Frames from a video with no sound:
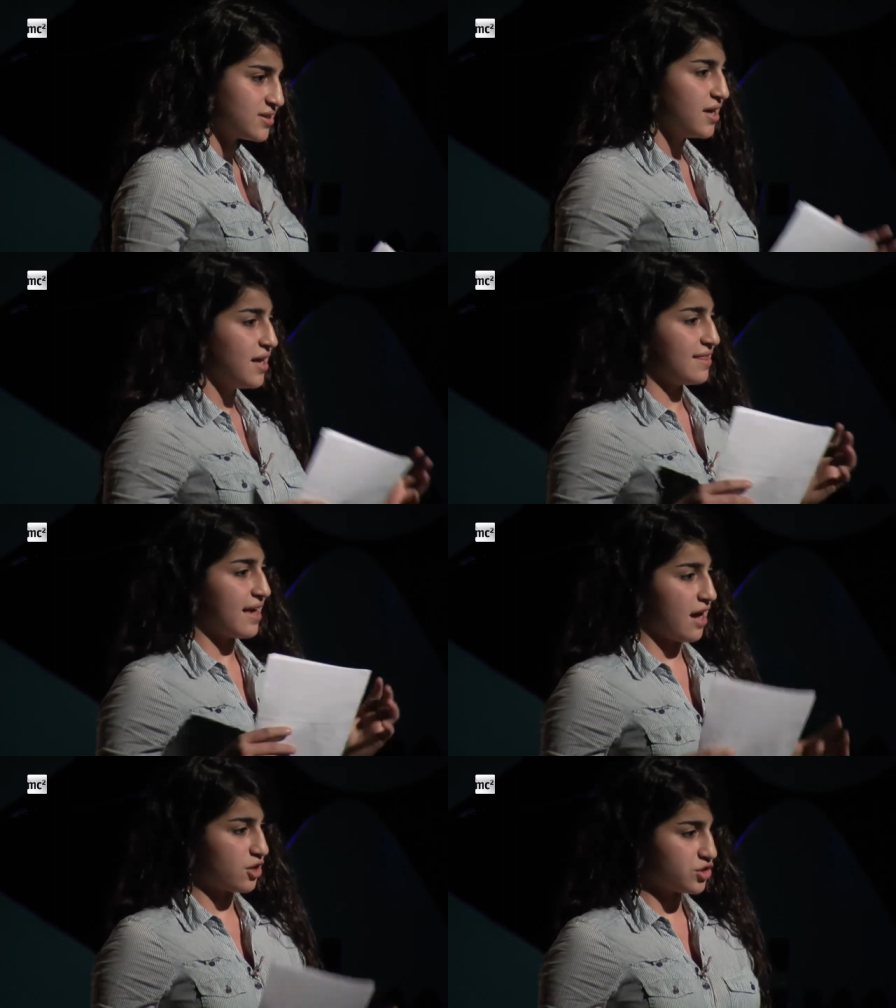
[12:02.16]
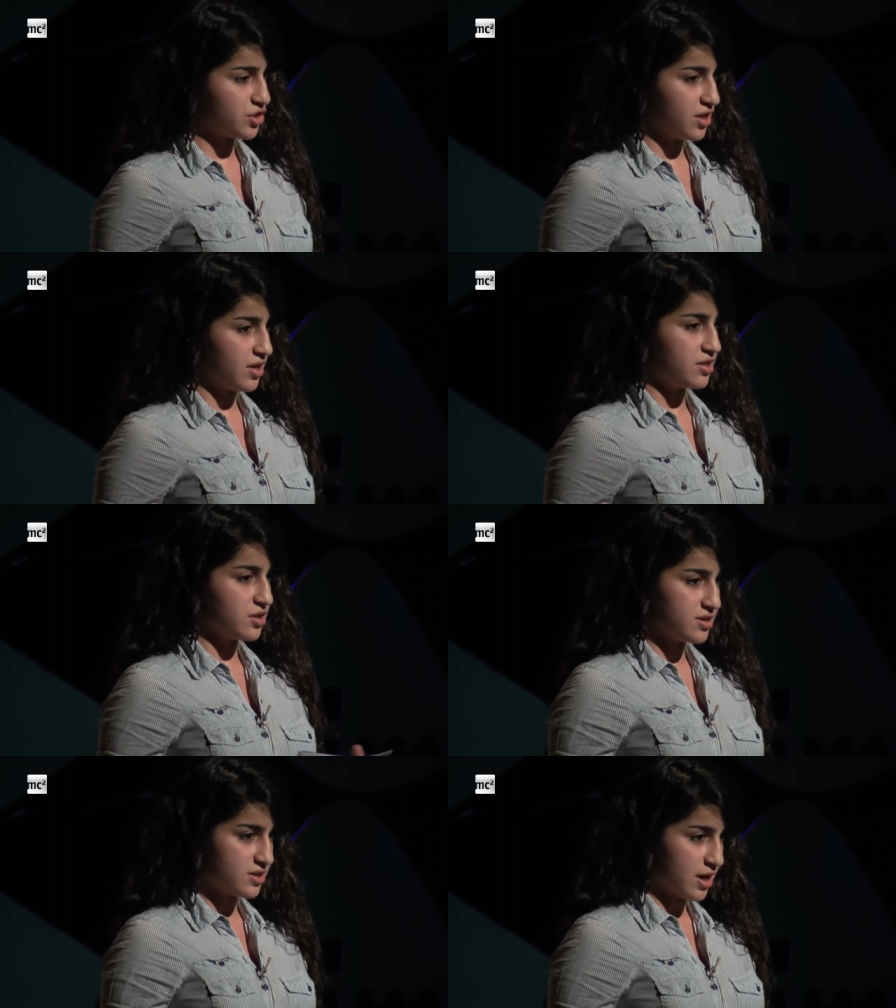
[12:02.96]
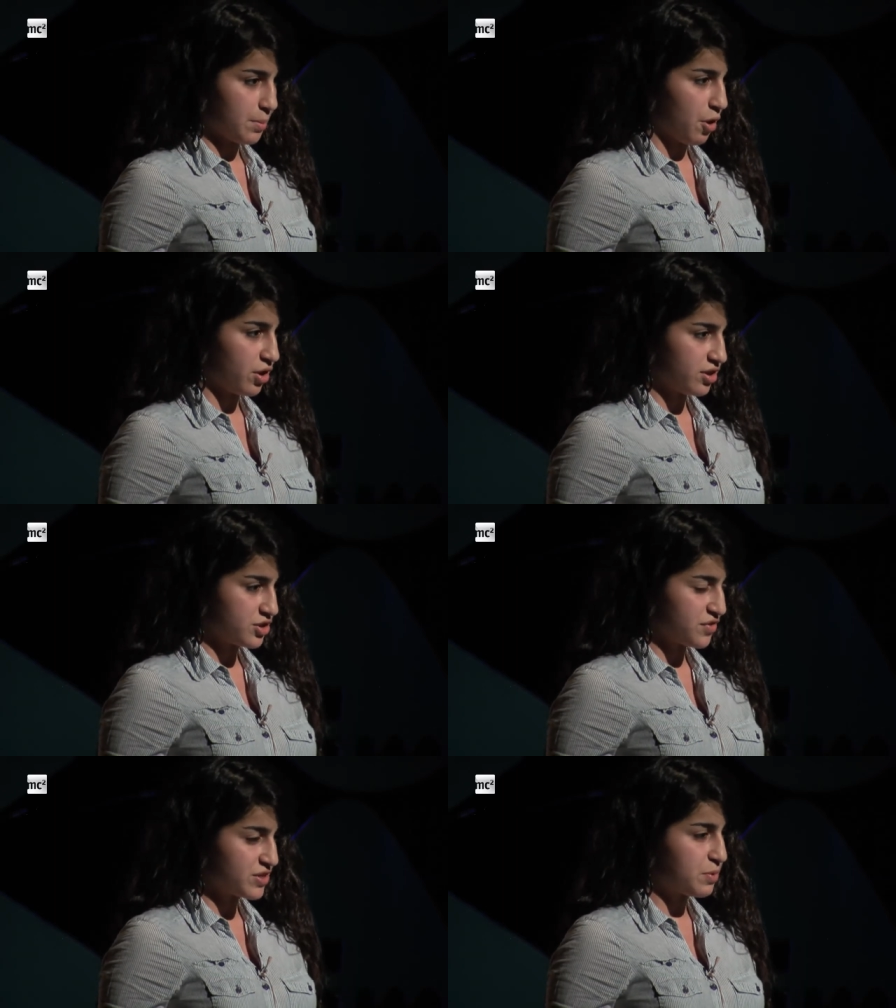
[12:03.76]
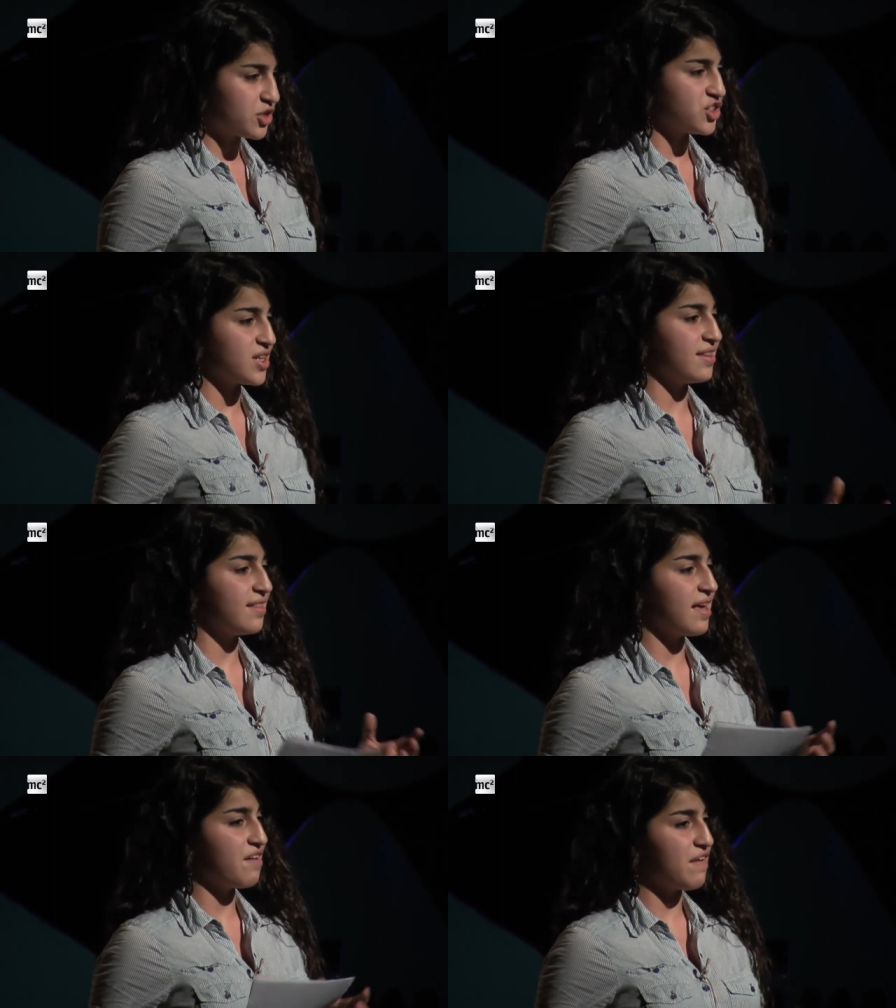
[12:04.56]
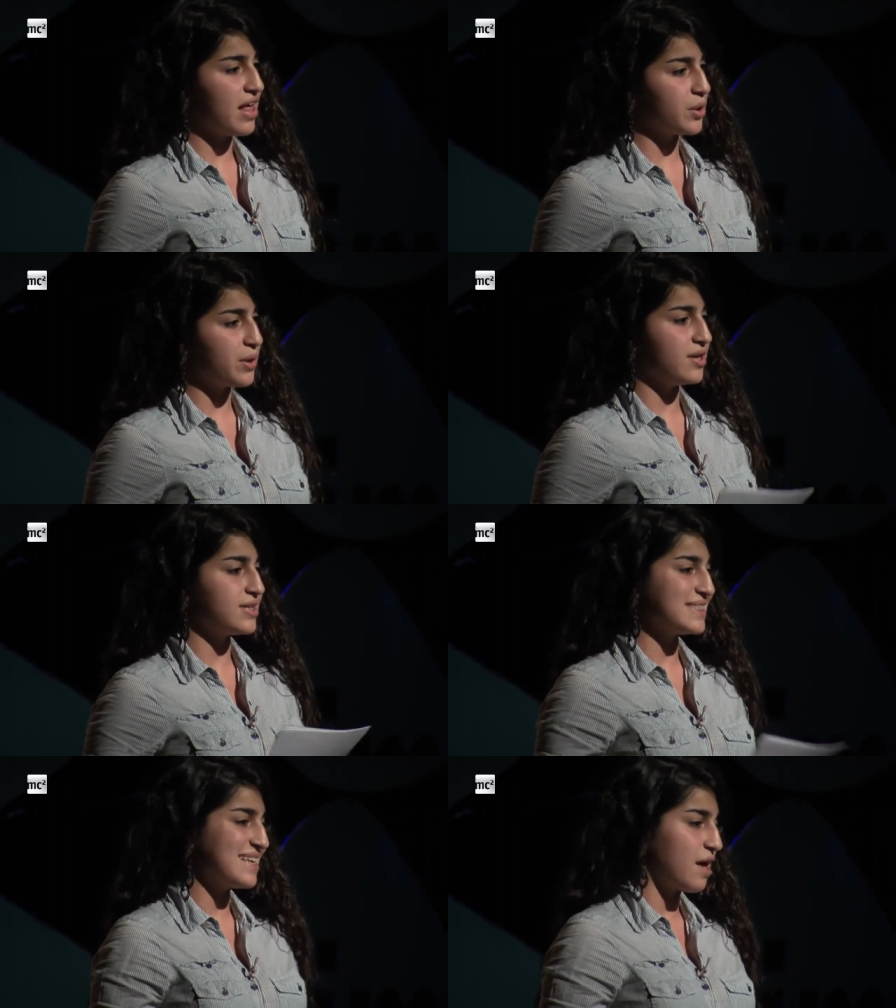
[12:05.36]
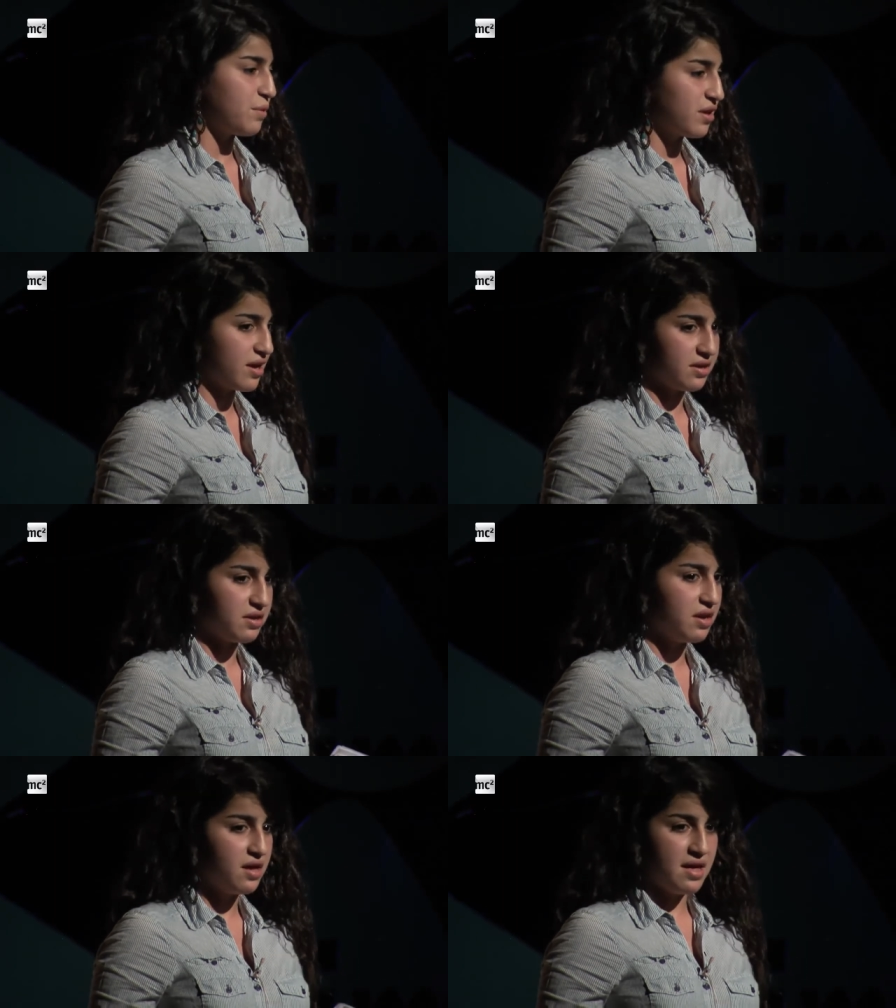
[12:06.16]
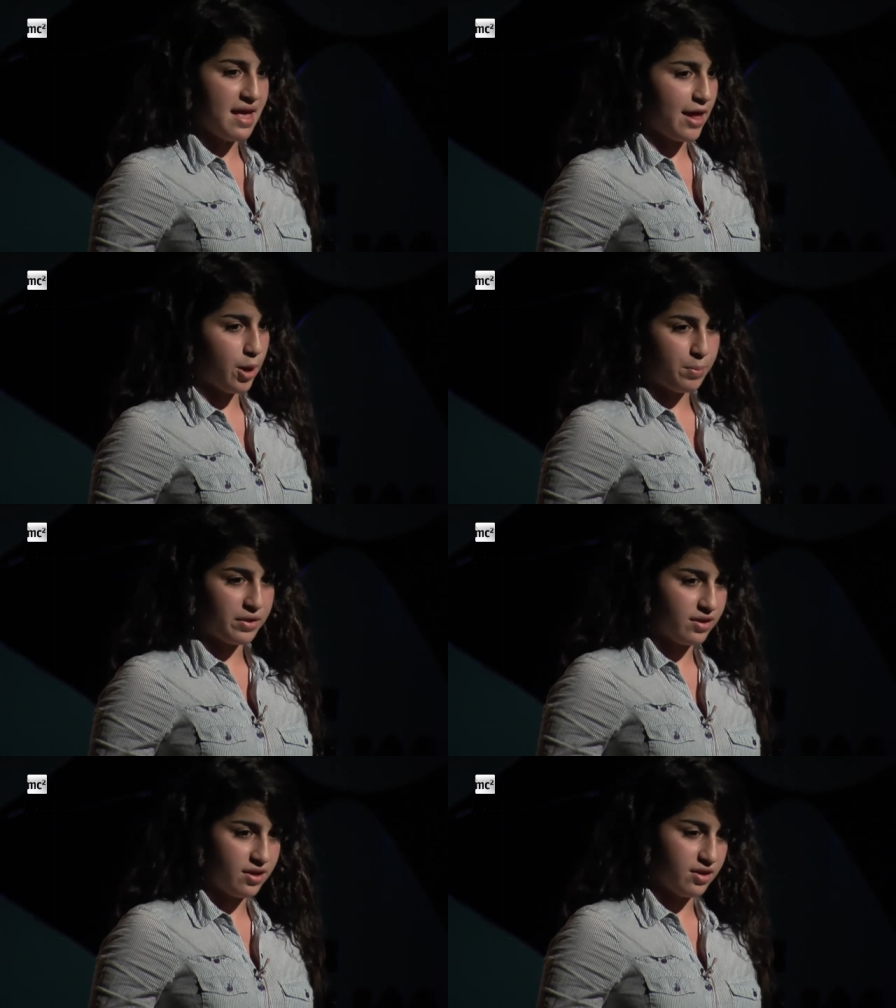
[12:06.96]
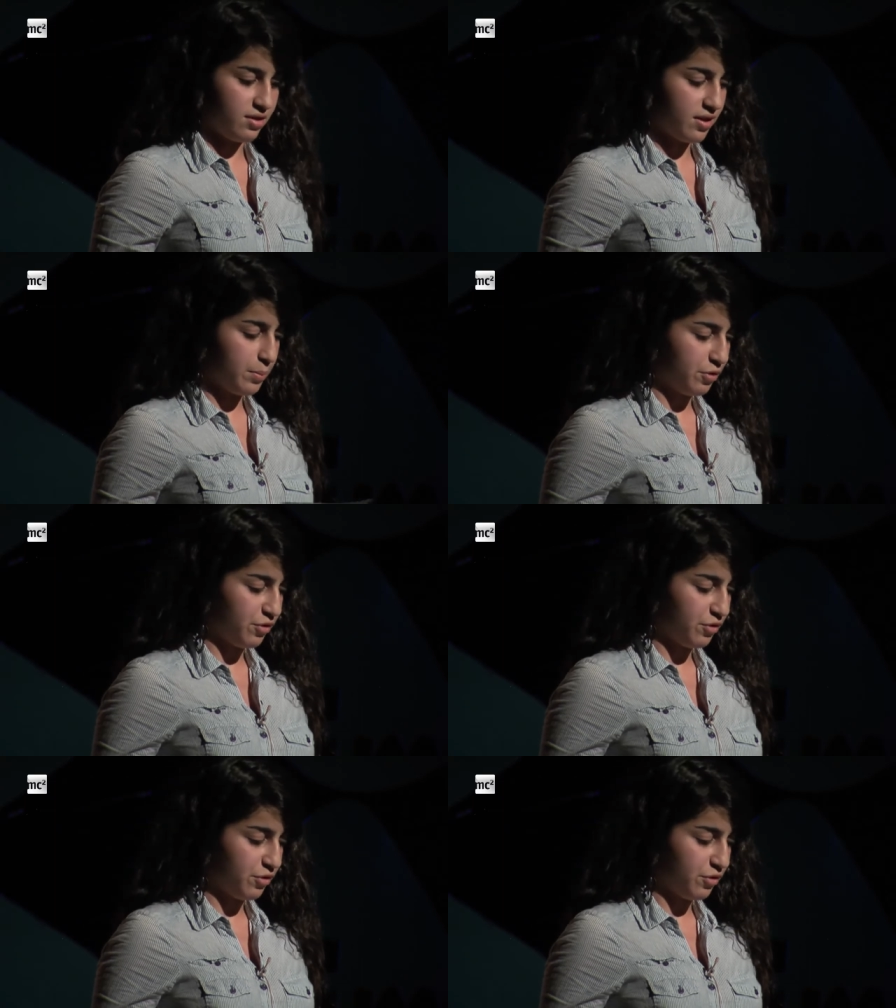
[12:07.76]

it, they actually take part in the service project, and then they evaluate it and see how they can help it and